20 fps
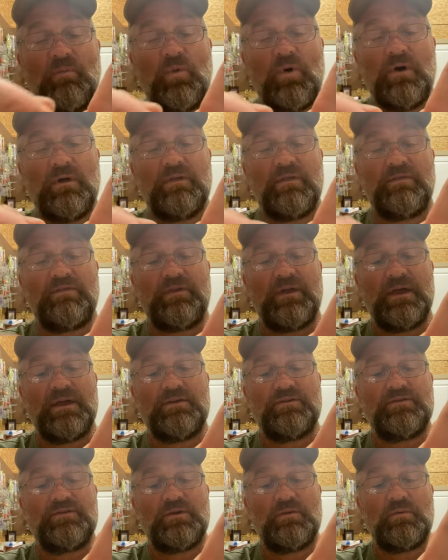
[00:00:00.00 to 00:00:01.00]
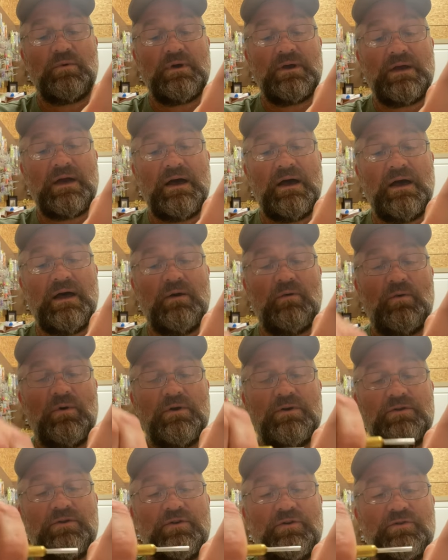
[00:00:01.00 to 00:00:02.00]
one of the things that we kind of
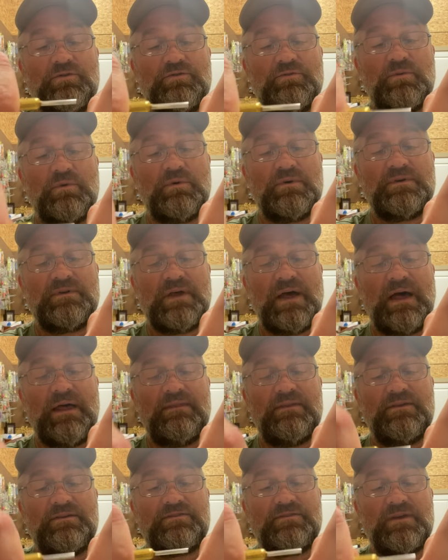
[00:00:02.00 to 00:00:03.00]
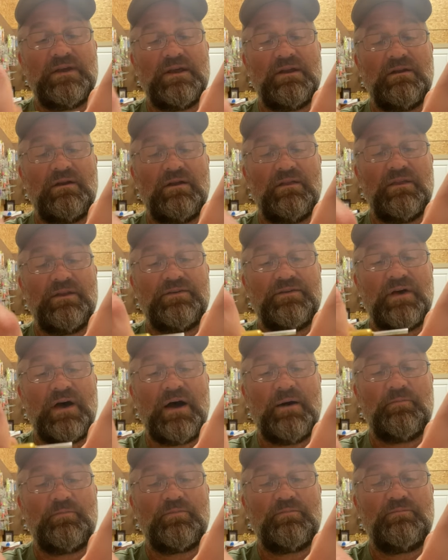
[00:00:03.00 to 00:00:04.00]
want to do is we want to tie this in on the
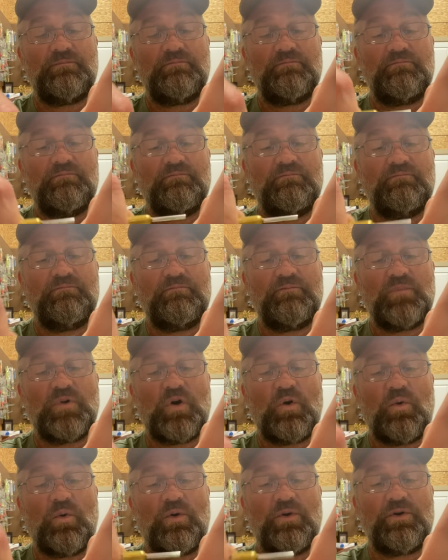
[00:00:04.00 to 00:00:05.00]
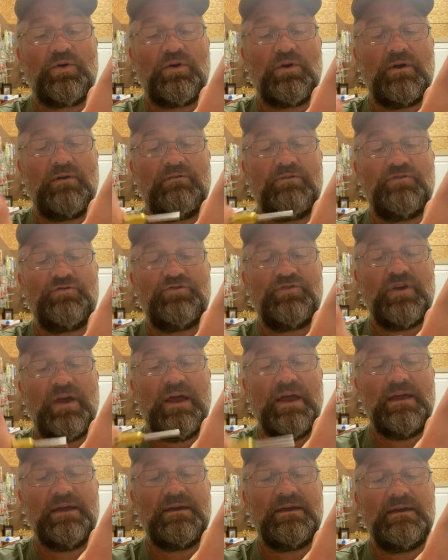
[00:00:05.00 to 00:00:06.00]
top quarter of the
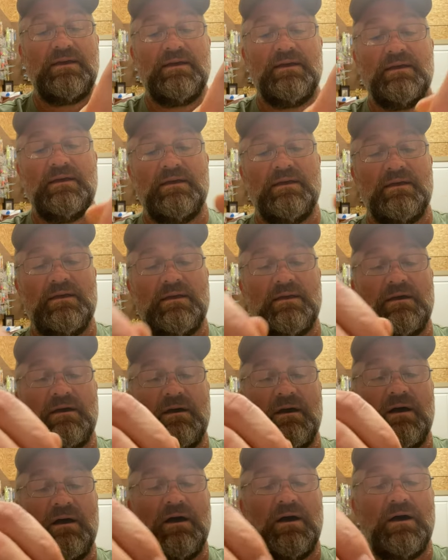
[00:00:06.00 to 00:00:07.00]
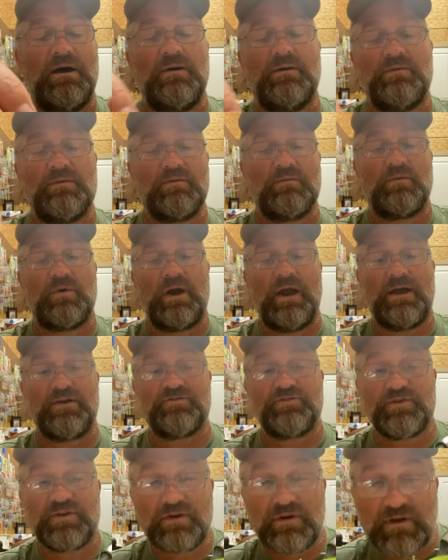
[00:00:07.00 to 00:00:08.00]
shank. Uh, we're
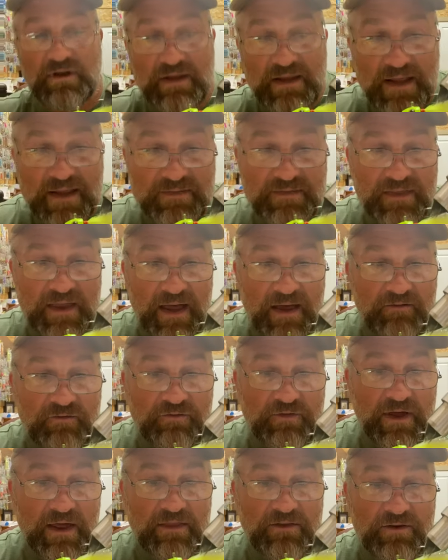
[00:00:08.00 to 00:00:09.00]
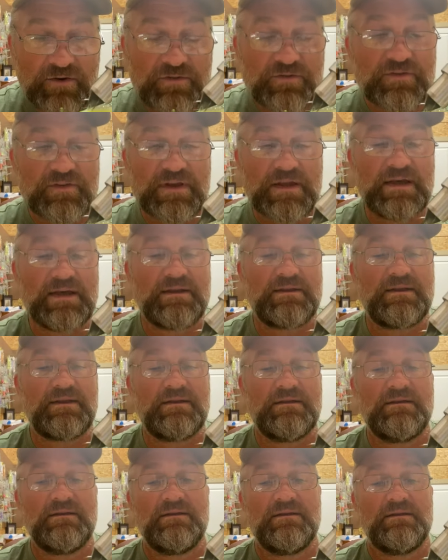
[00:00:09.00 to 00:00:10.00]
actually going to let that feather sit
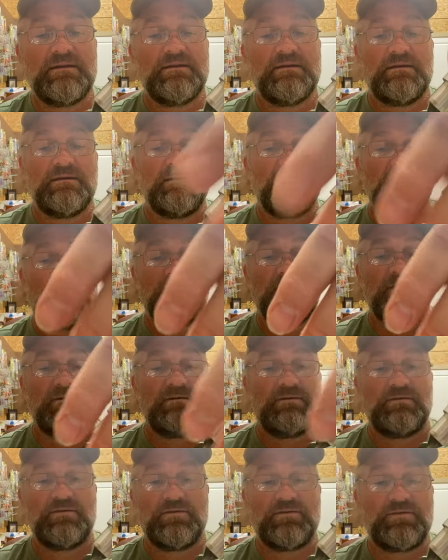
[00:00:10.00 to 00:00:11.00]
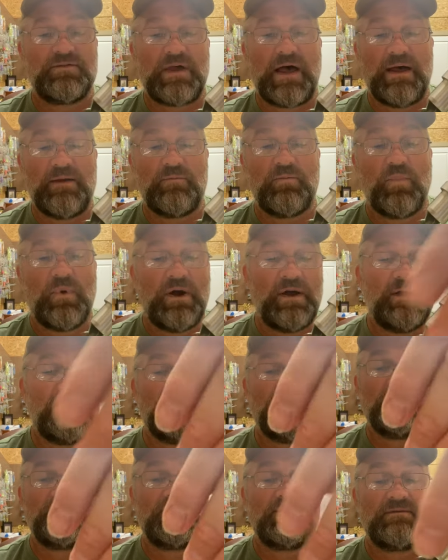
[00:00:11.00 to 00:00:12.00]

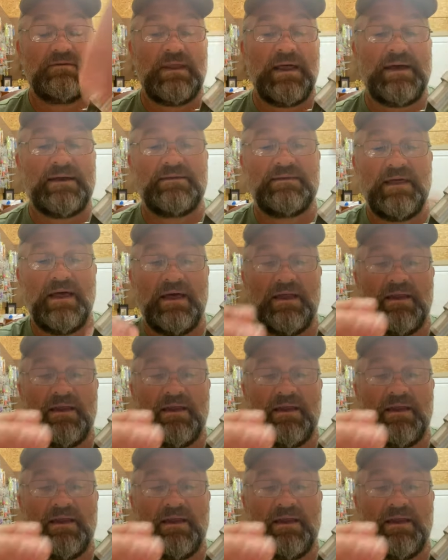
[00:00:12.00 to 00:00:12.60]
sideways like that